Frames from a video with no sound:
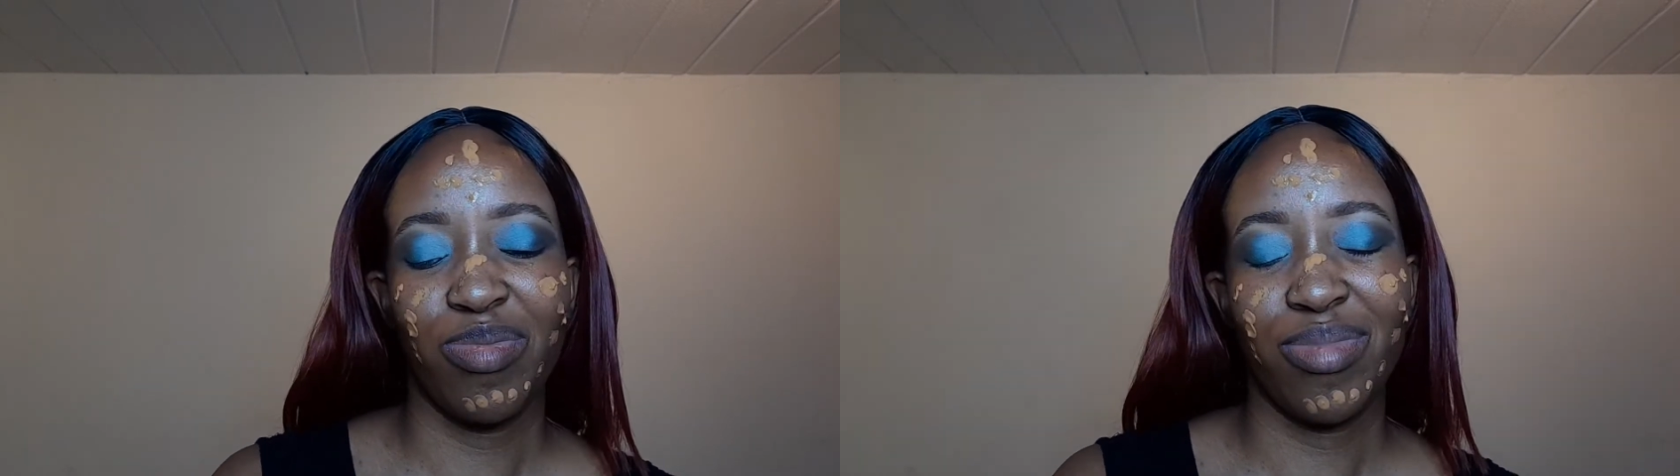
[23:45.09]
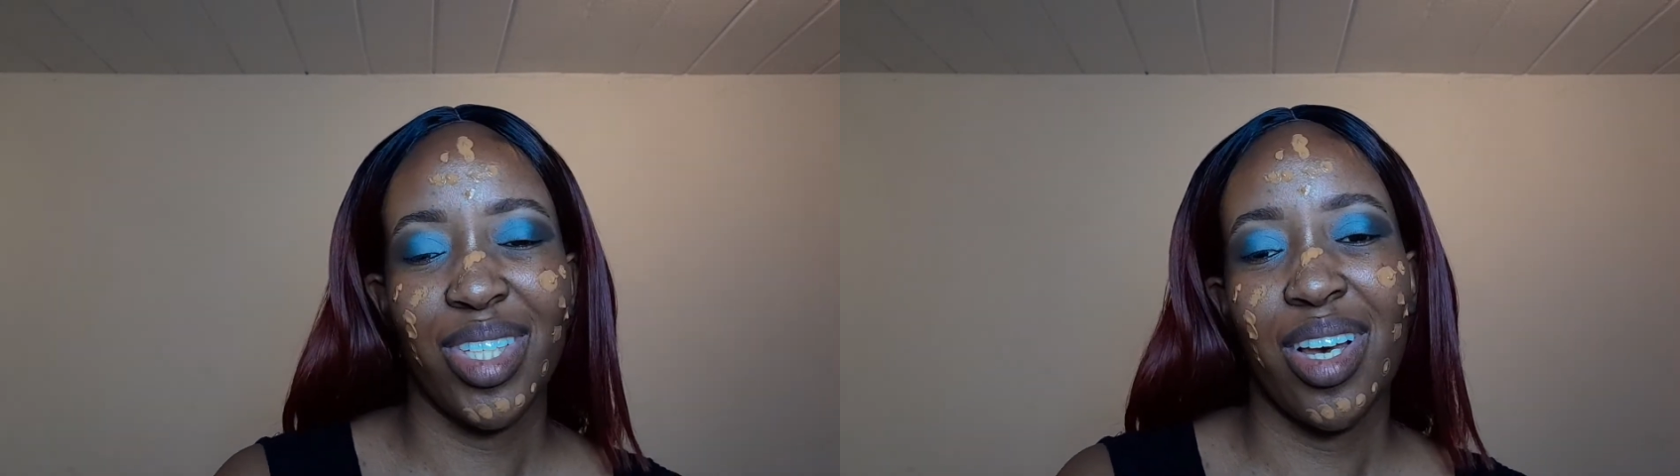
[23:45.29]

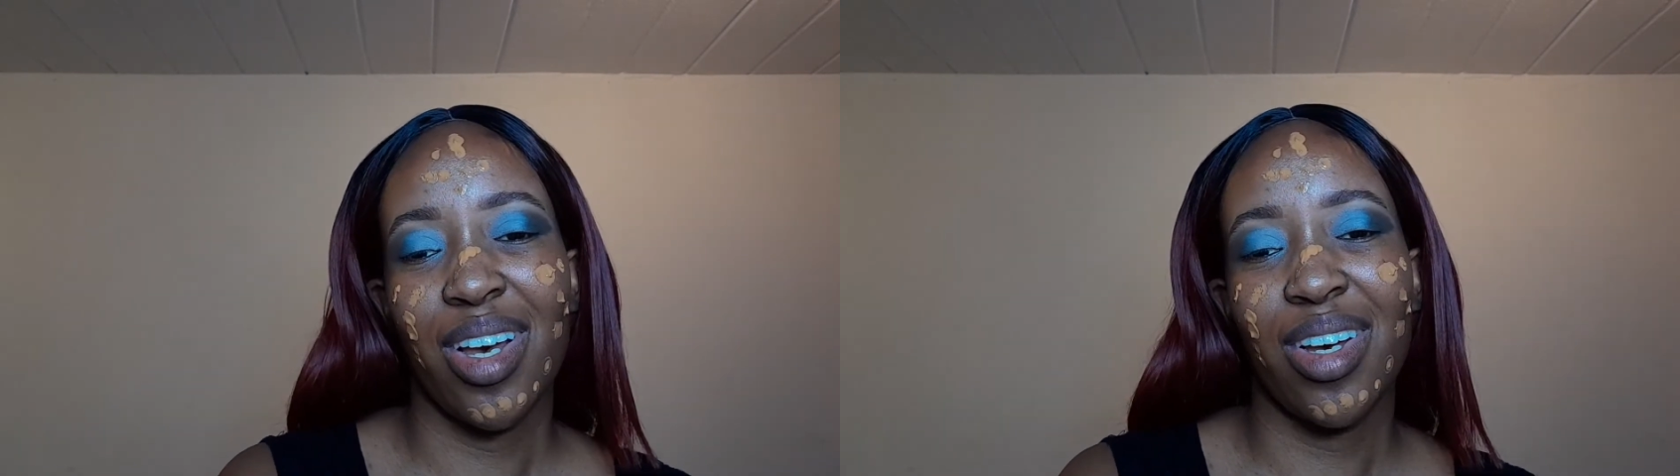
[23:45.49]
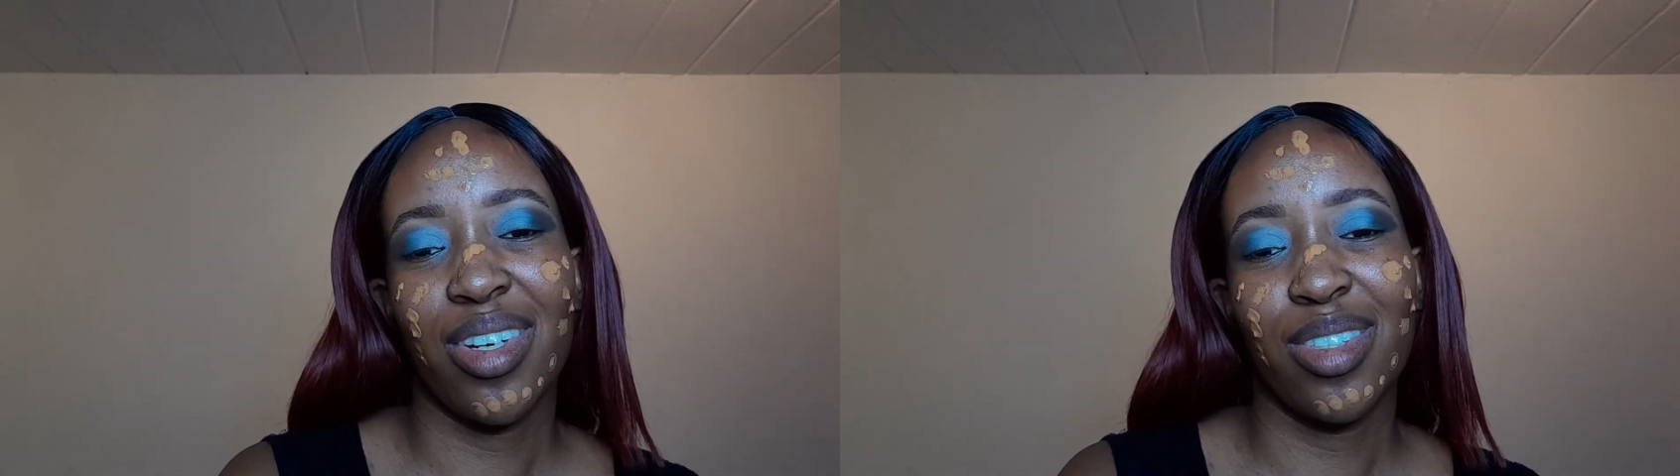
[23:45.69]

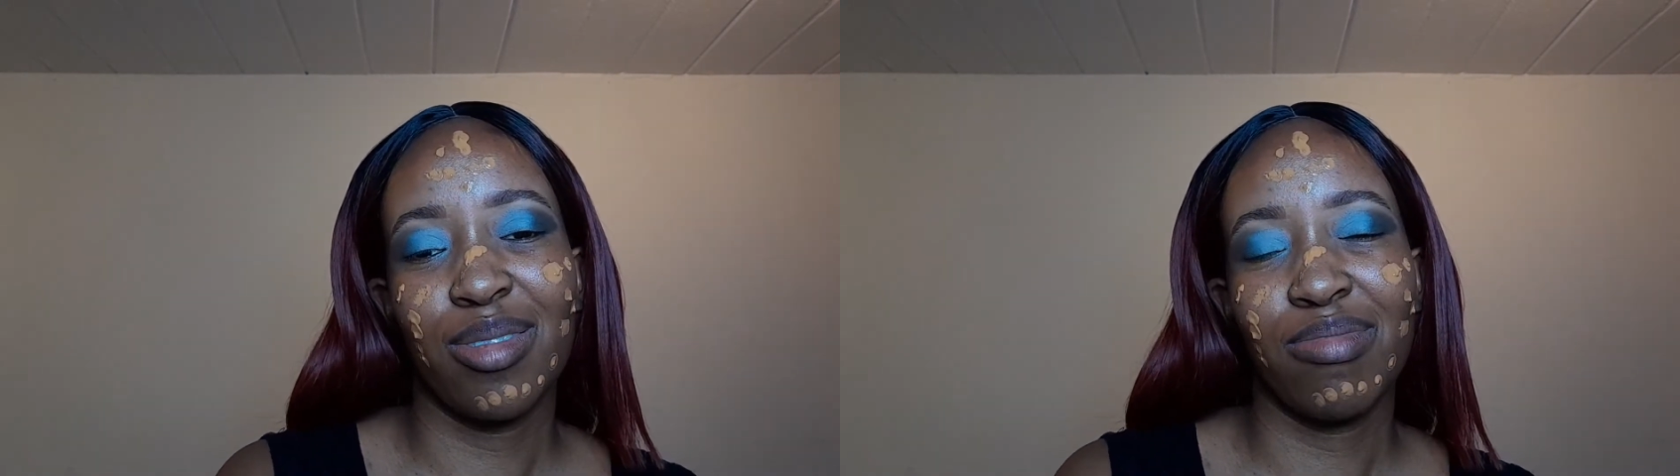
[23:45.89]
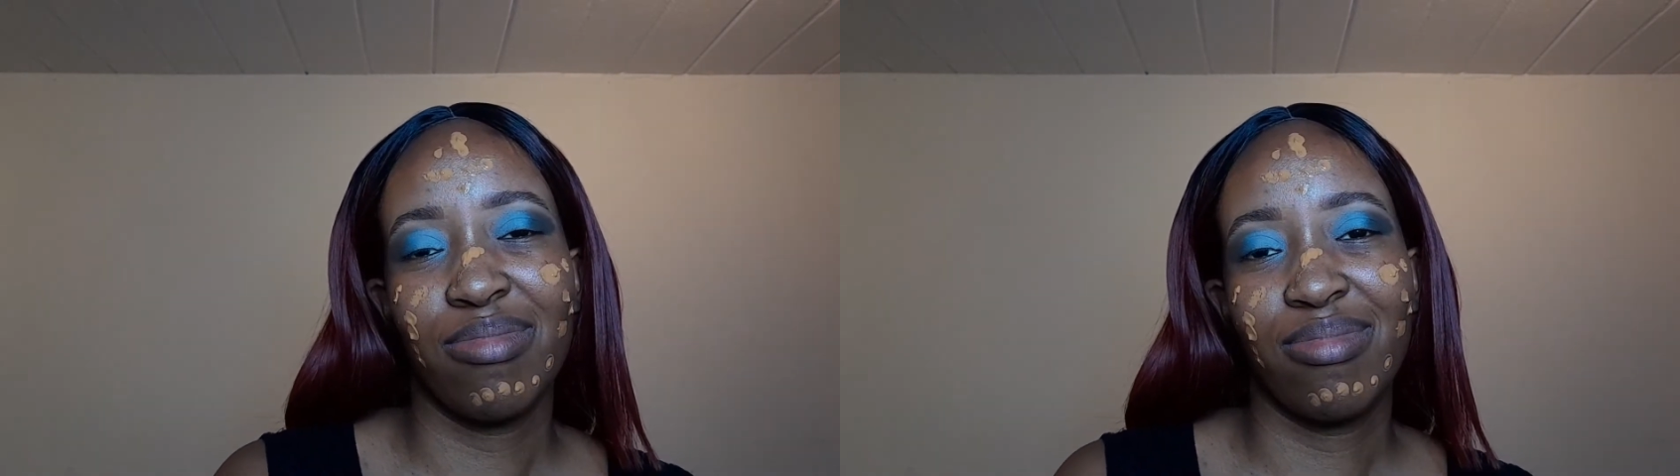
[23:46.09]

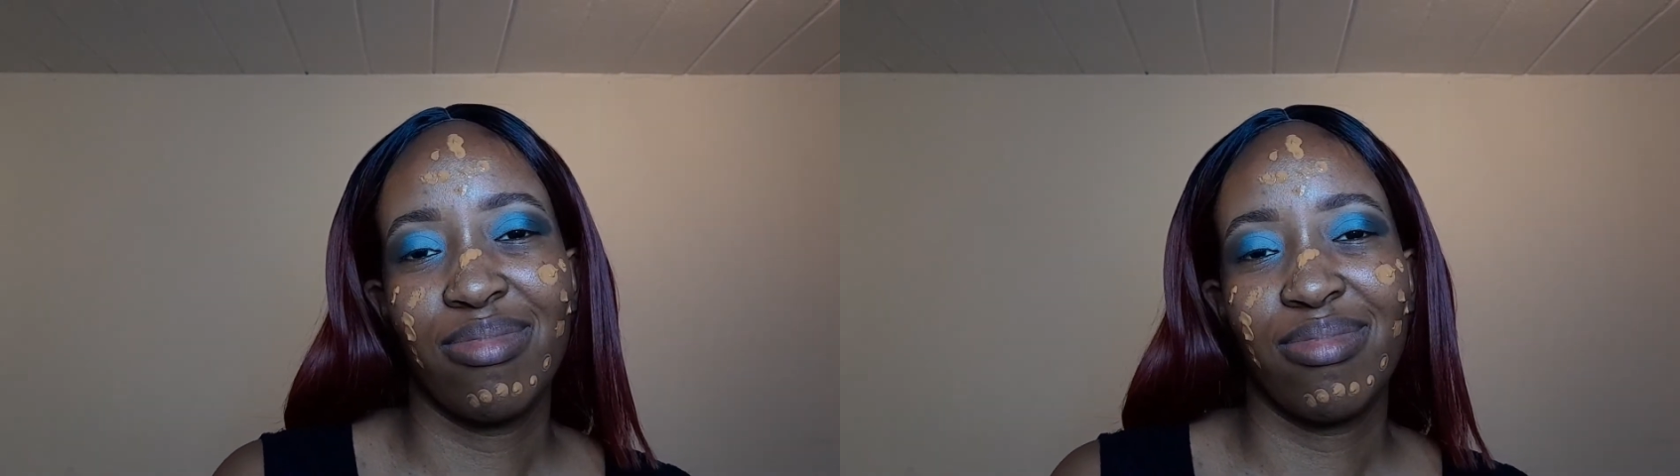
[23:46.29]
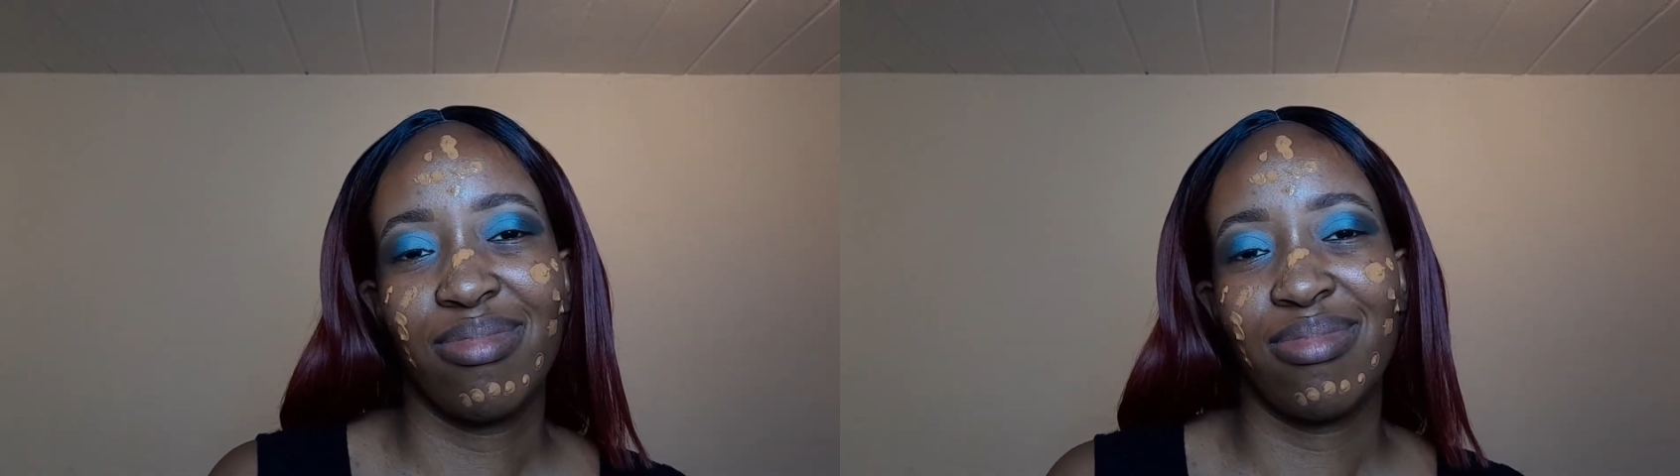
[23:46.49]
yeah,
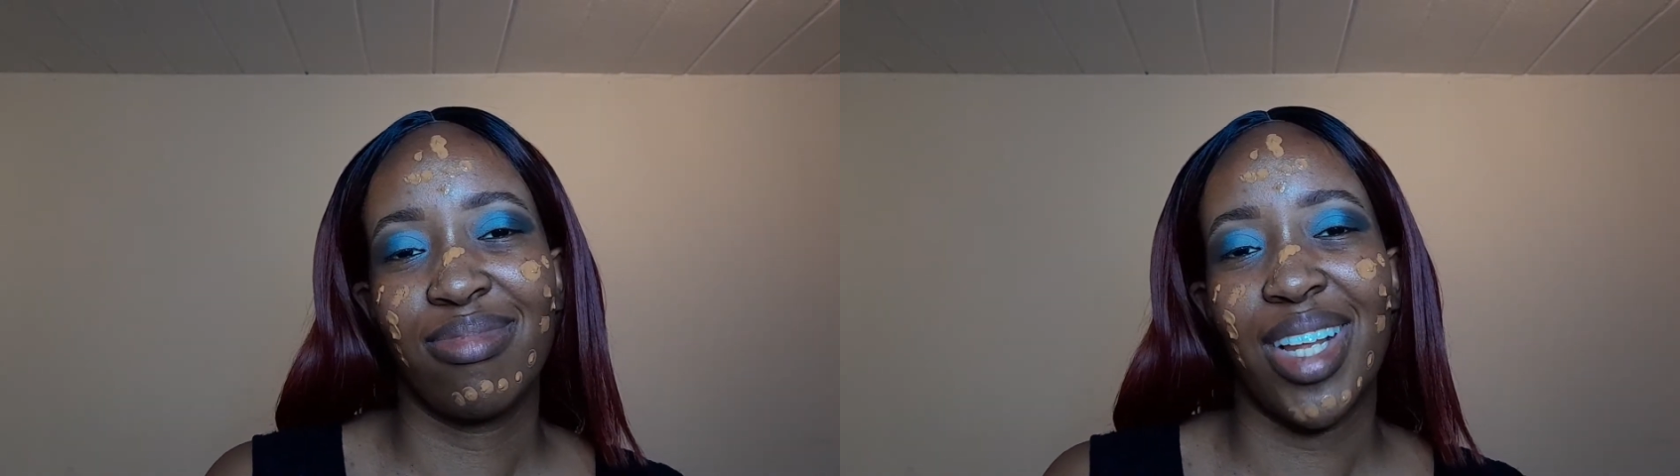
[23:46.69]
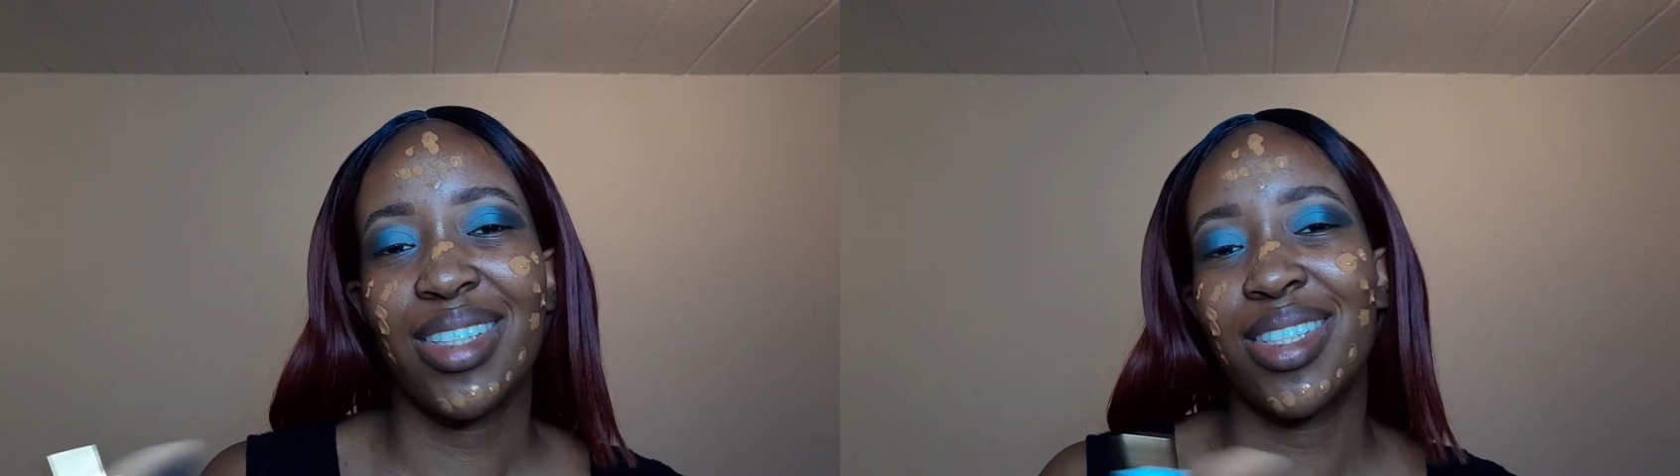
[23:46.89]

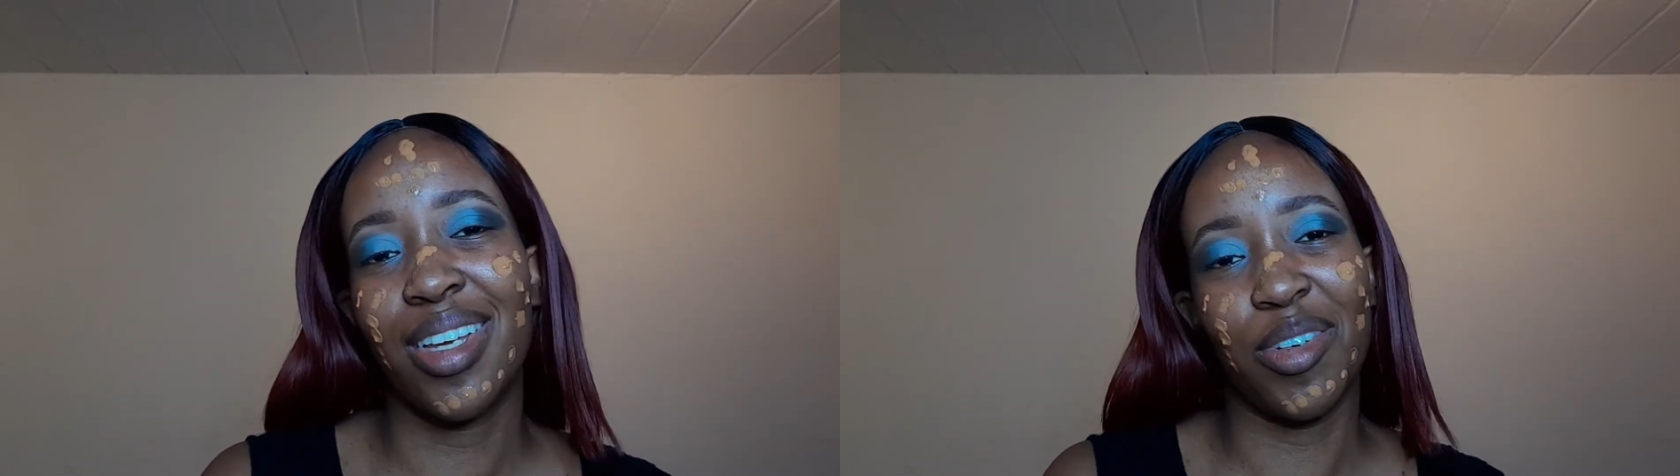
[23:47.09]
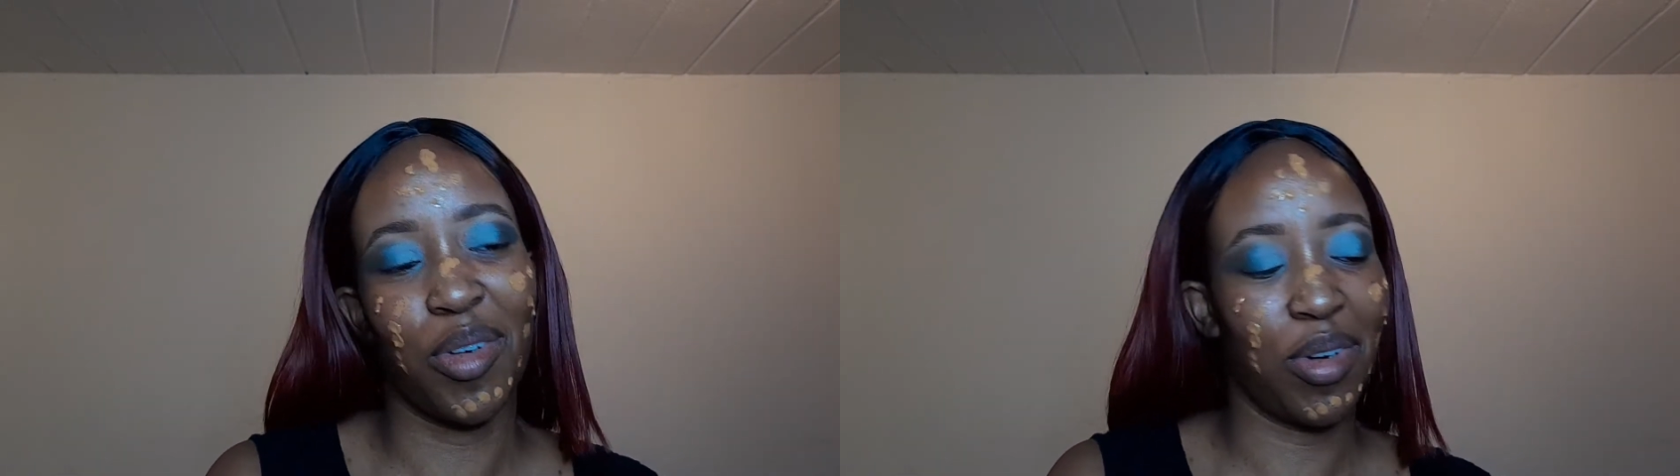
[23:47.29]
I'd say
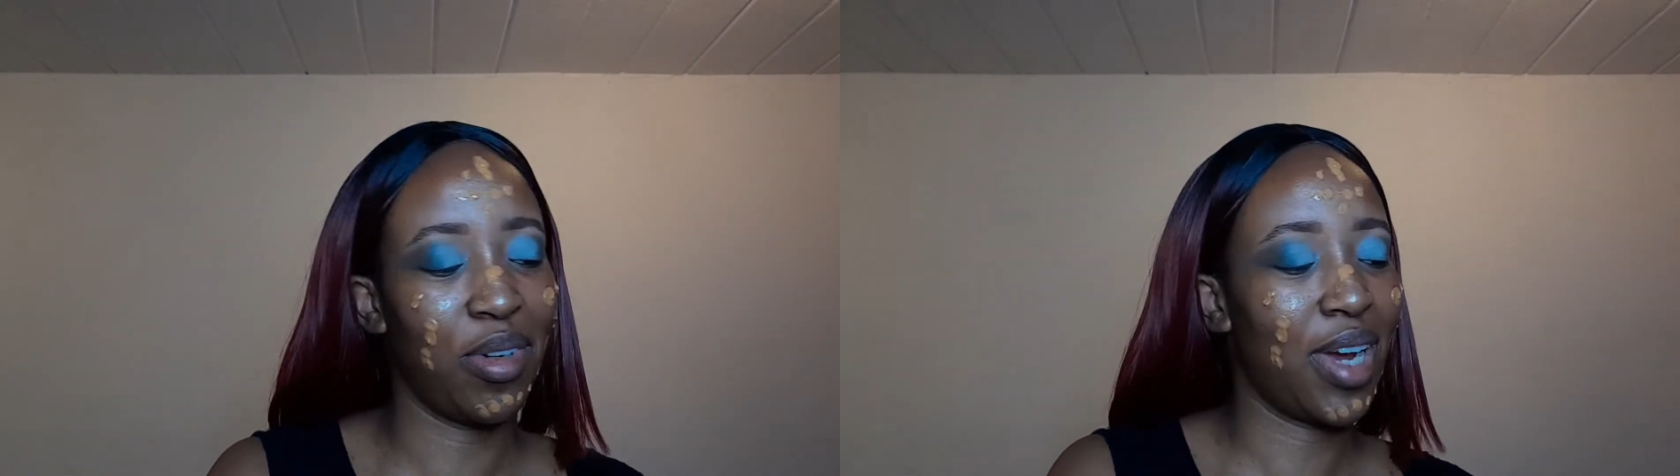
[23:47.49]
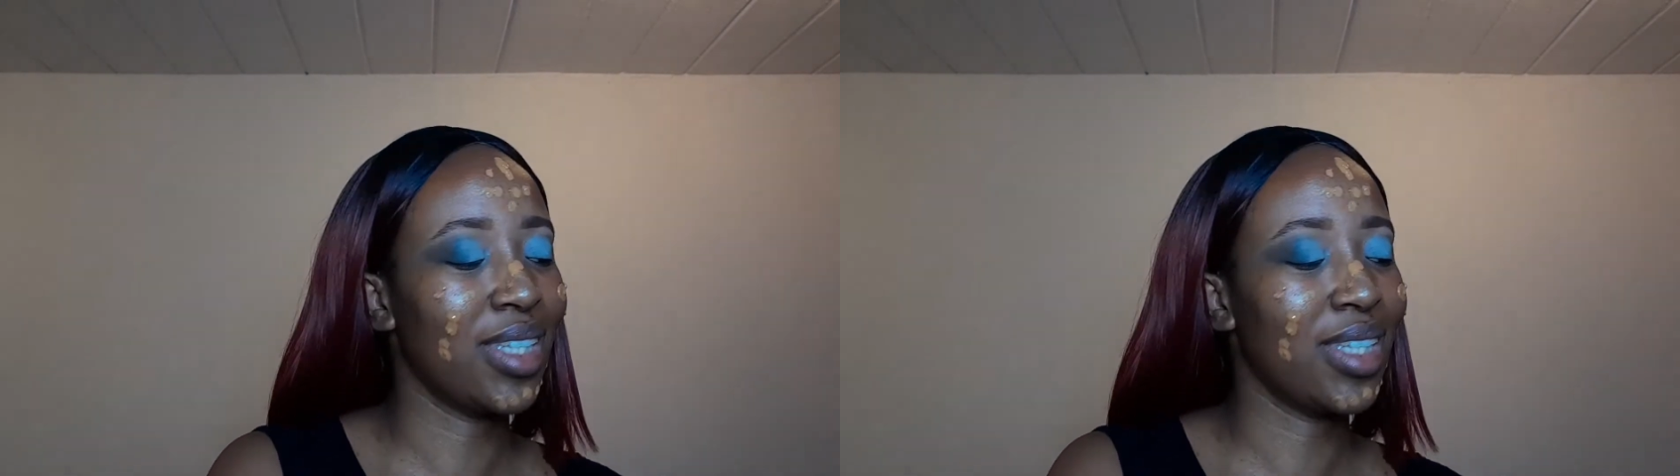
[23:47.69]
no.